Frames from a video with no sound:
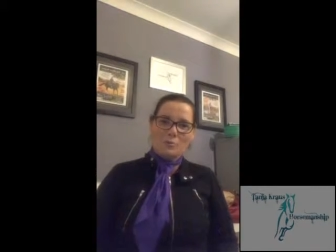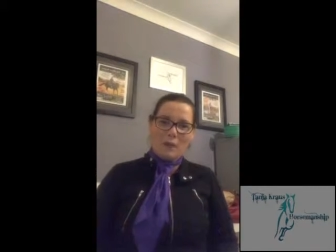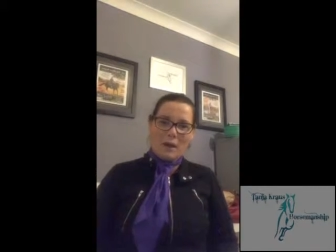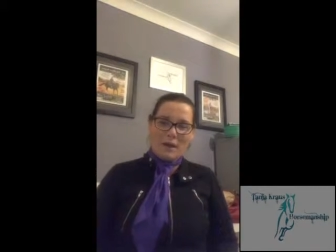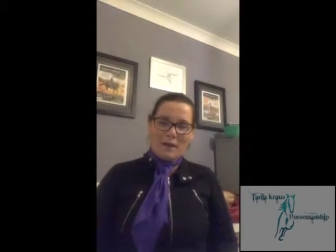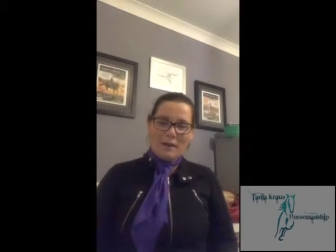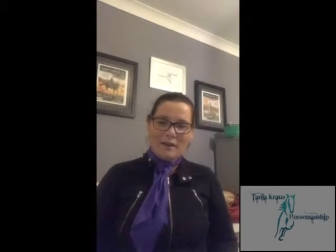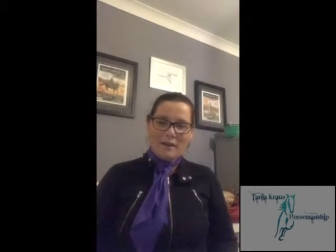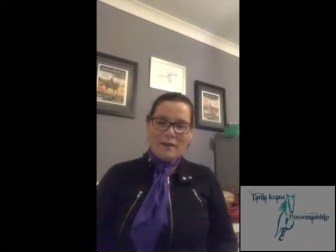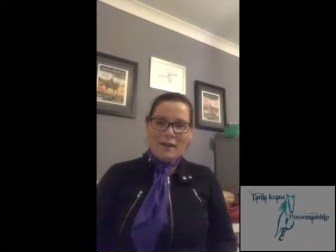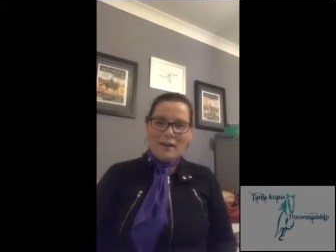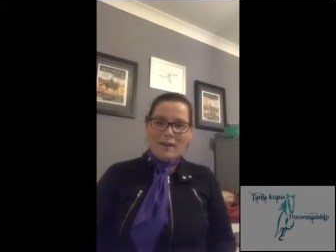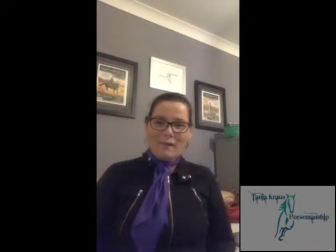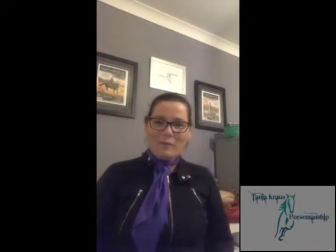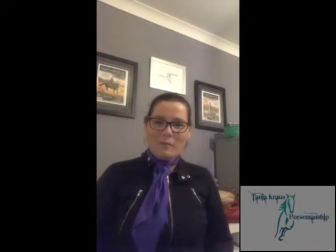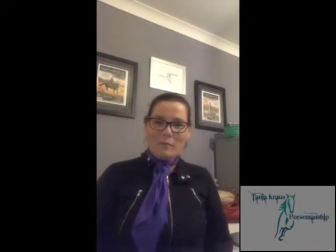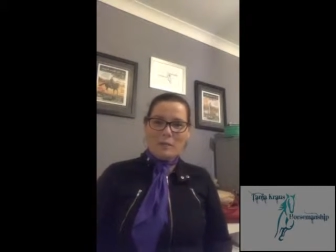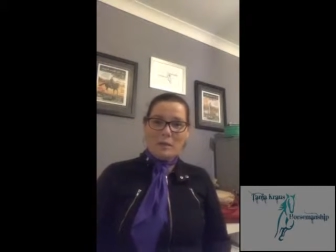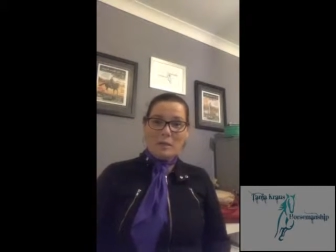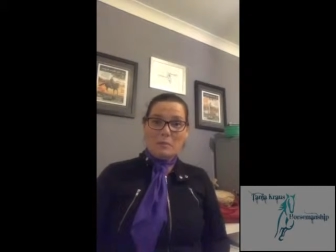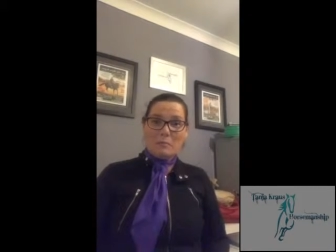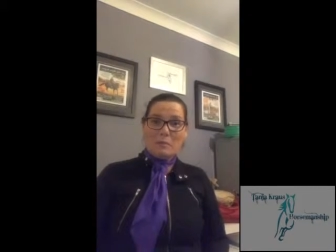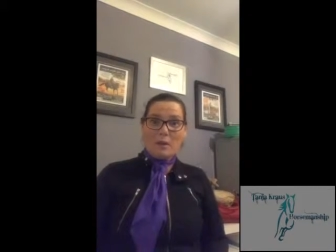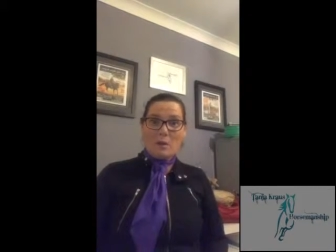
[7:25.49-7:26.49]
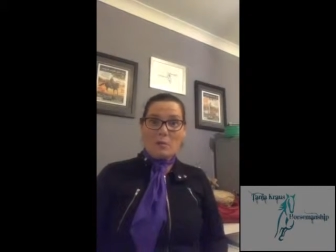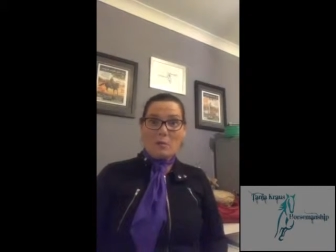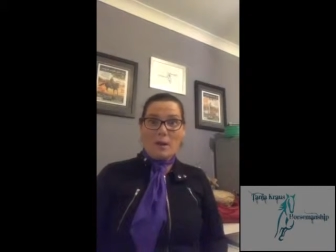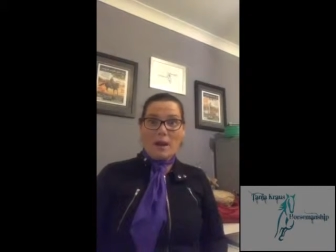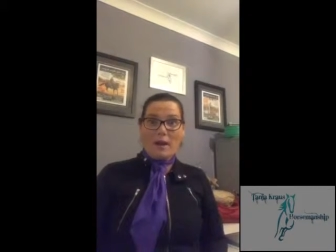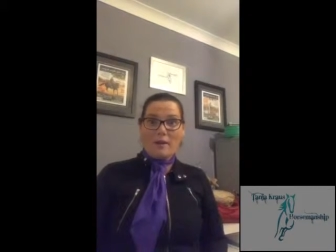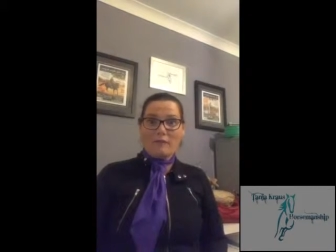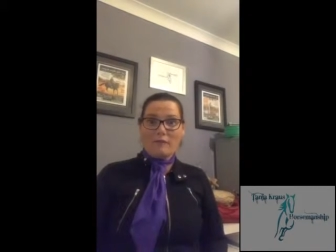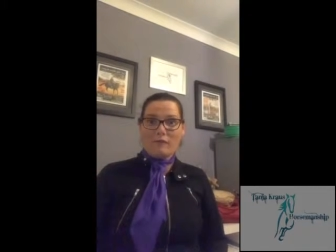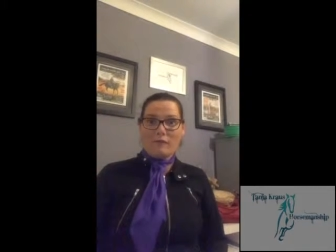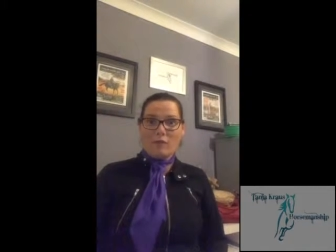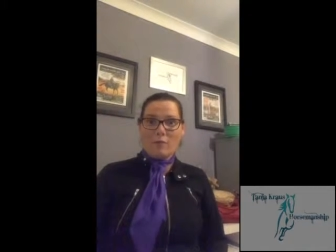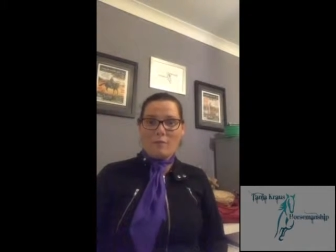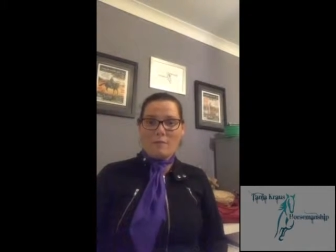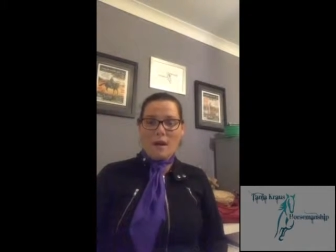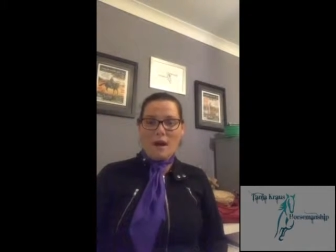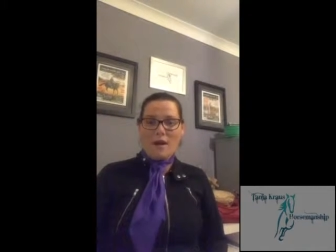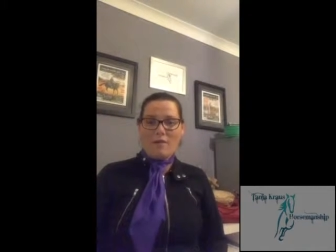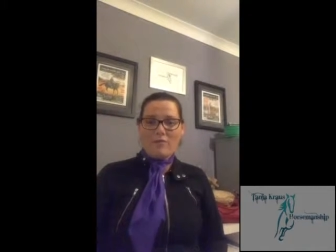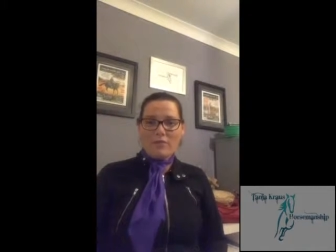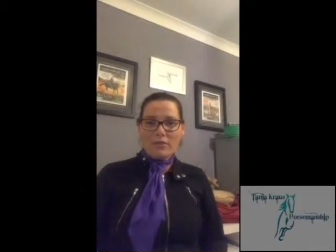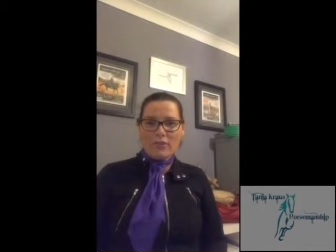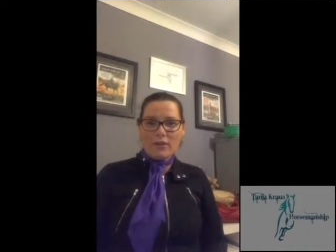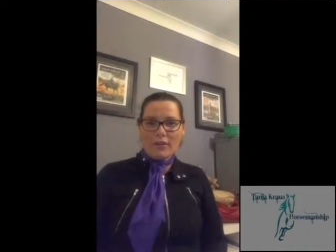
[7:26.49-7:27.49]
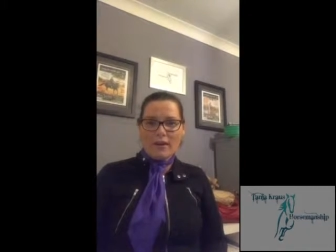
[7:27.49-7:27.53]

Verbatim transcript: but for me to be away for a month,